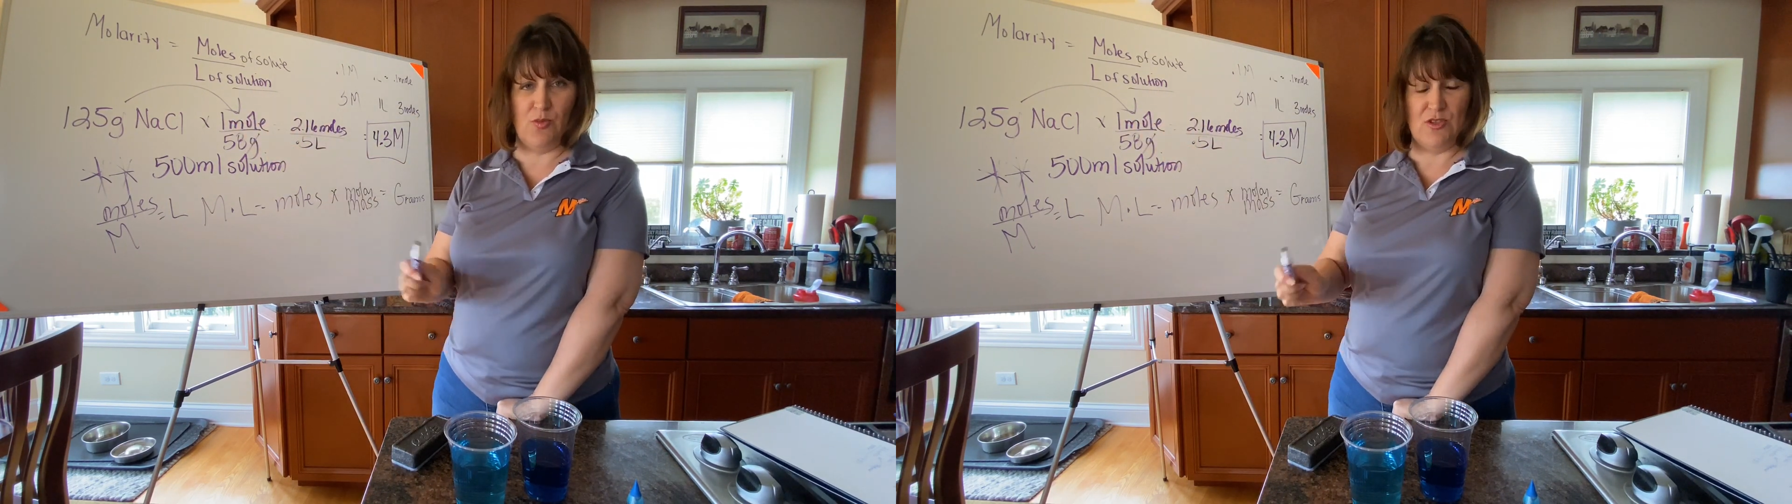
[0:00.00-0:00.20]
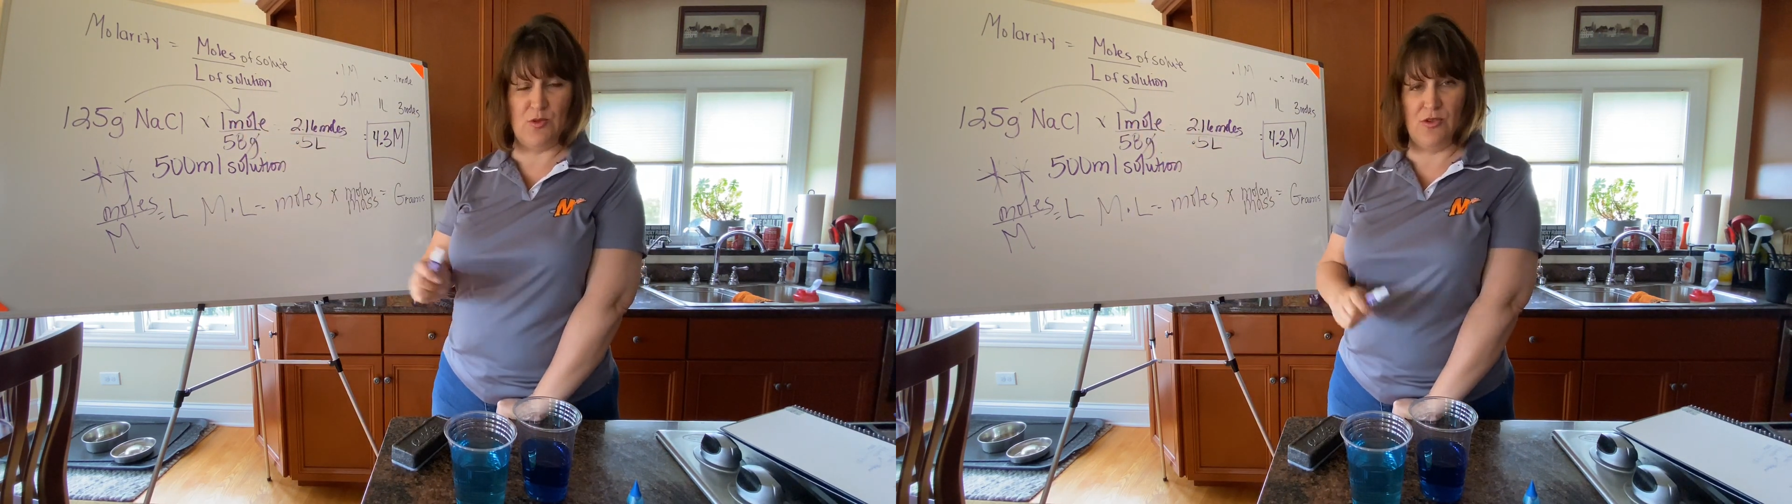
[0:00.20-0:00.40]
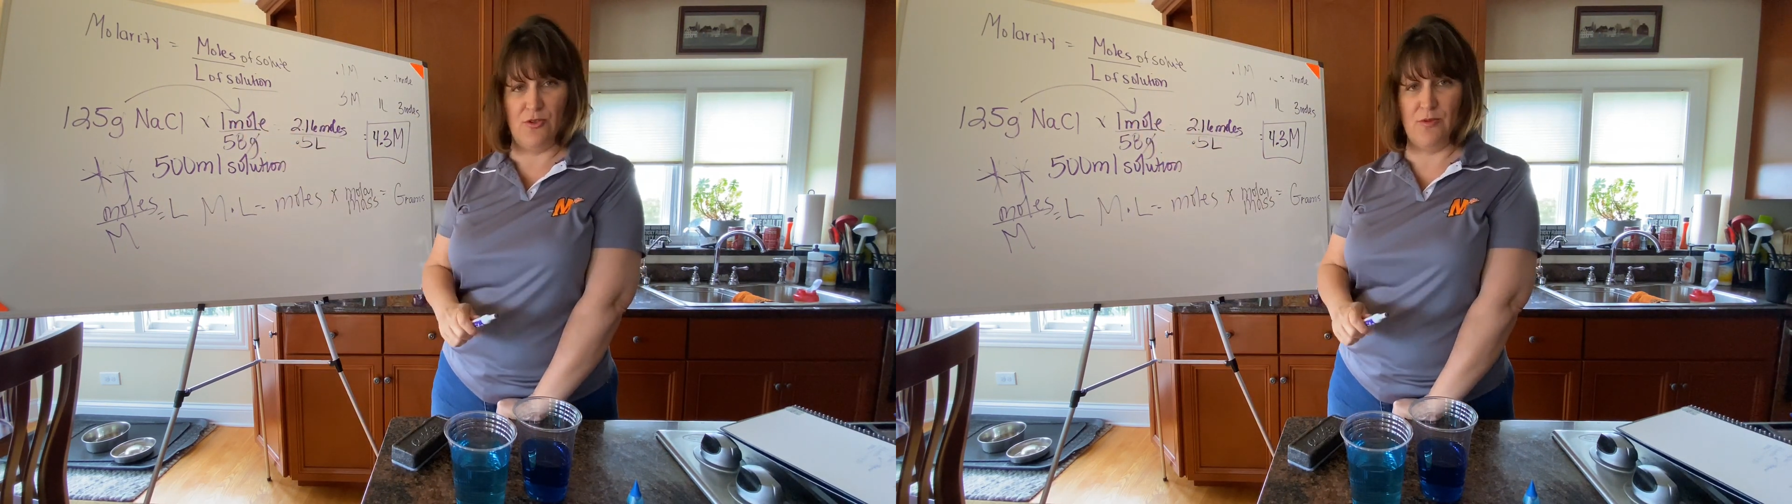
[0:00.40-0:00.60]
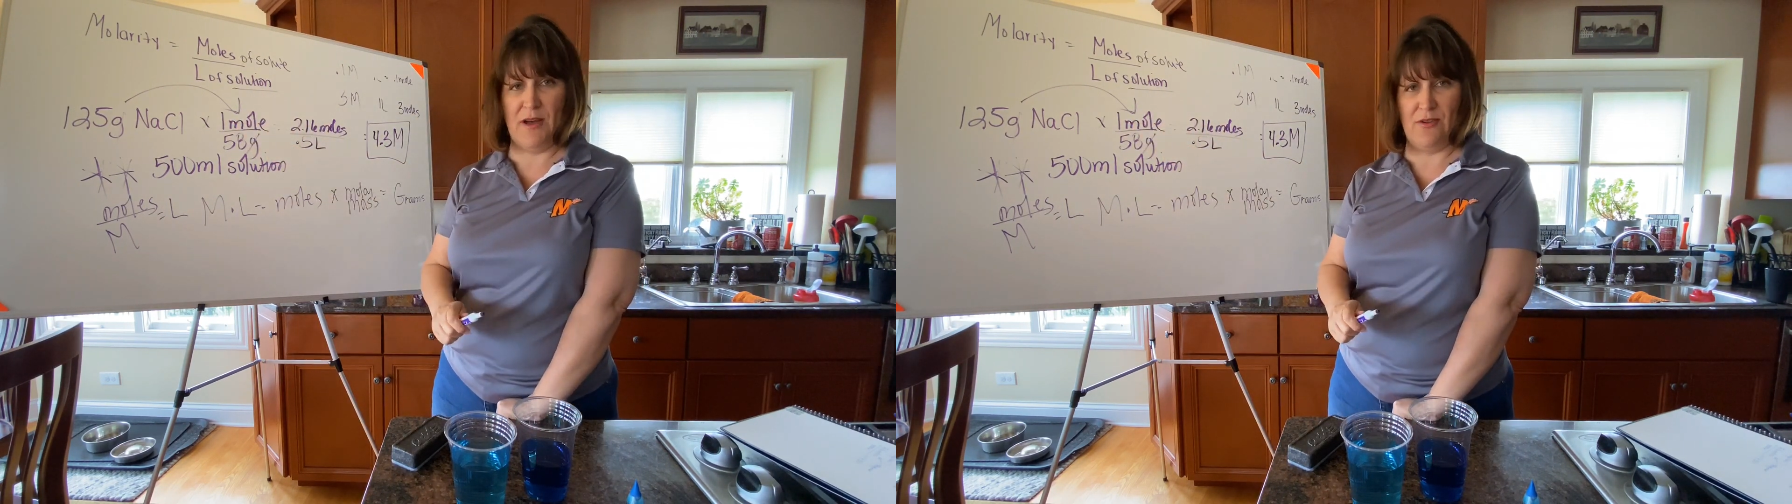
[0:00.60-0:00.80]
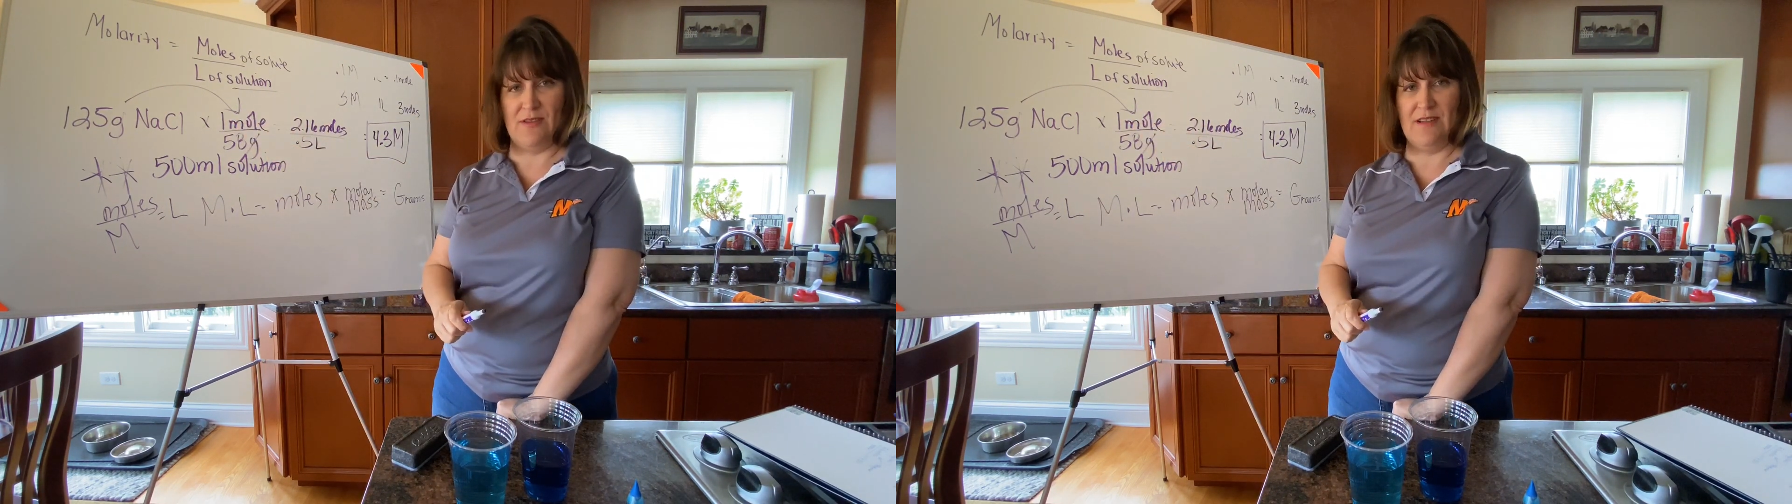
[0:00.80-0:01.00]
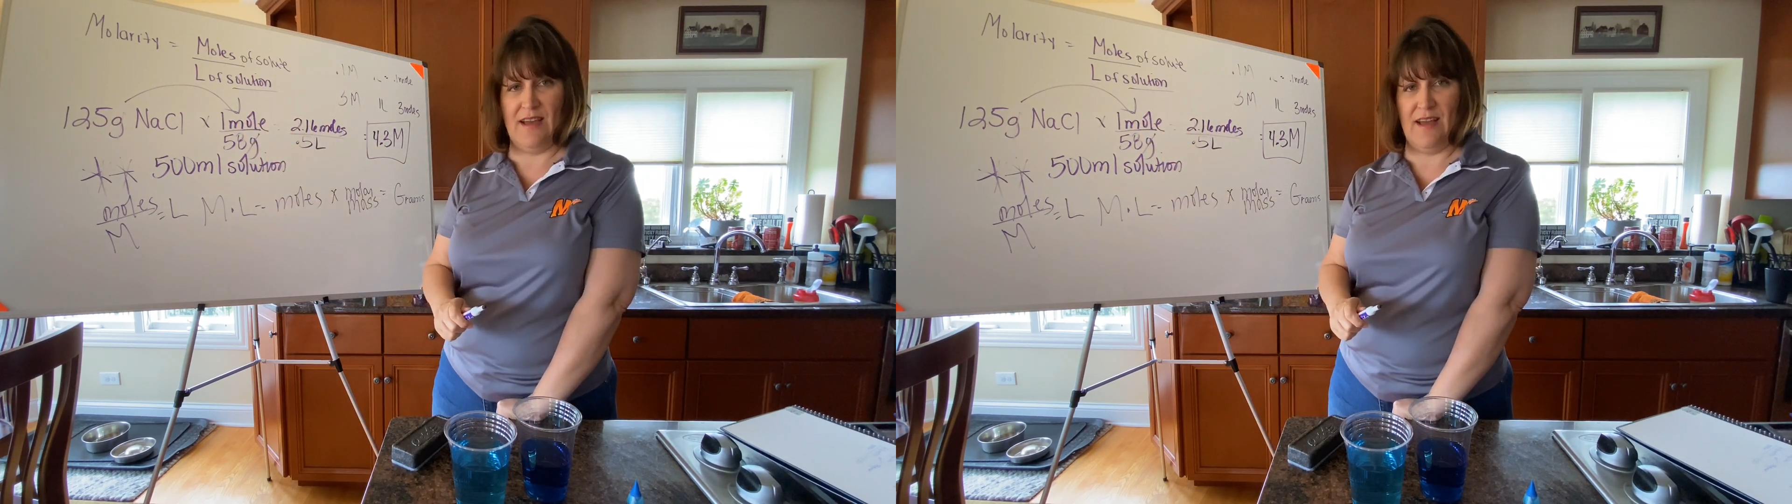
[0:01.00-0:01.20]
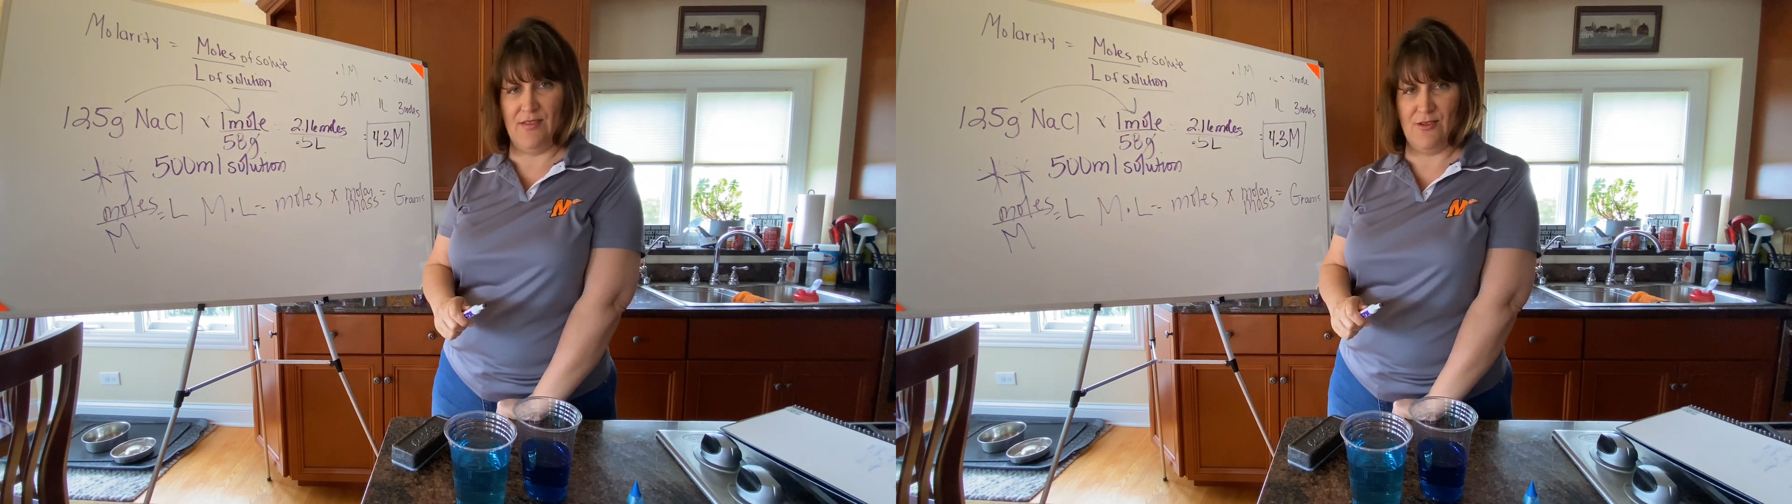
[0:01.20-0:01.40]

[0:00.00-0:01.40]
which we'll learn about on